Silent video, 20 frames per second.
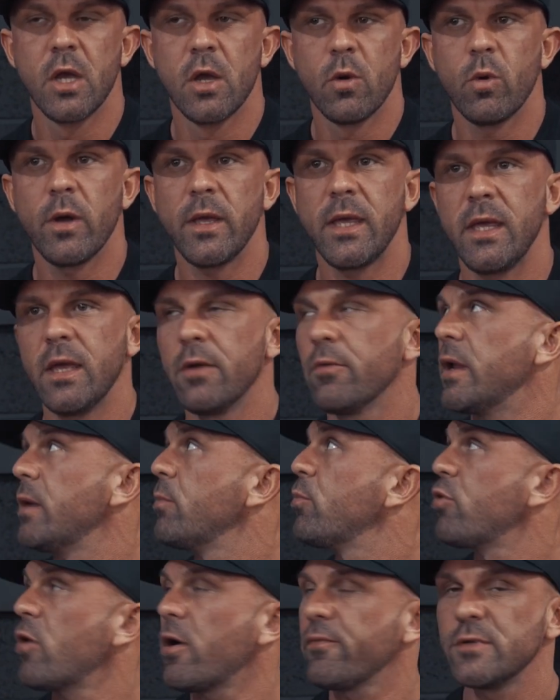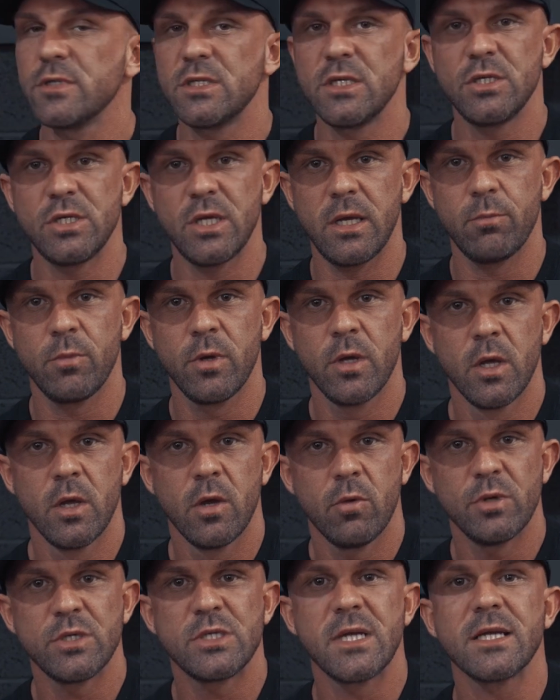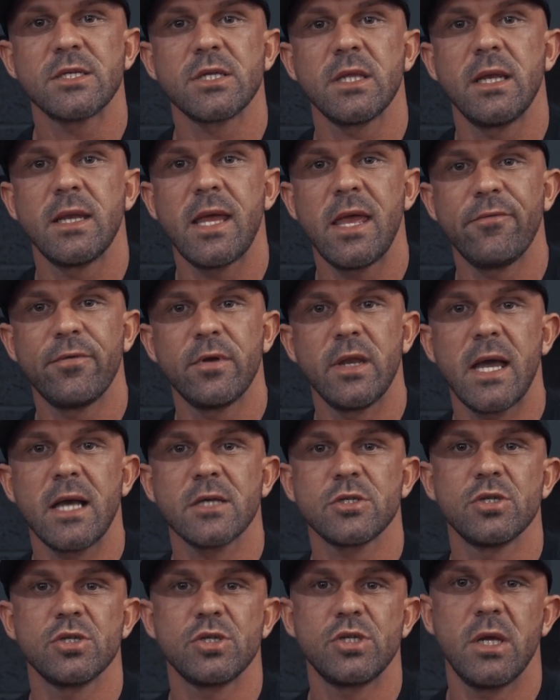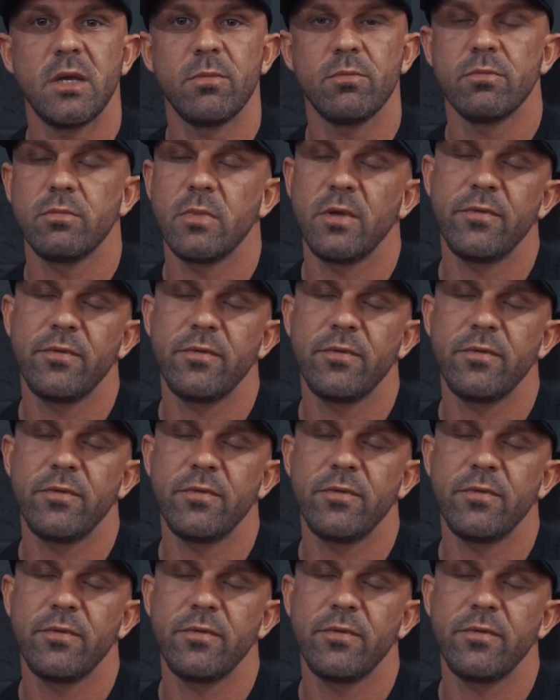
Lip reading: We're here in Prophecy Gym, which is actually NATHAN Dasha's gym.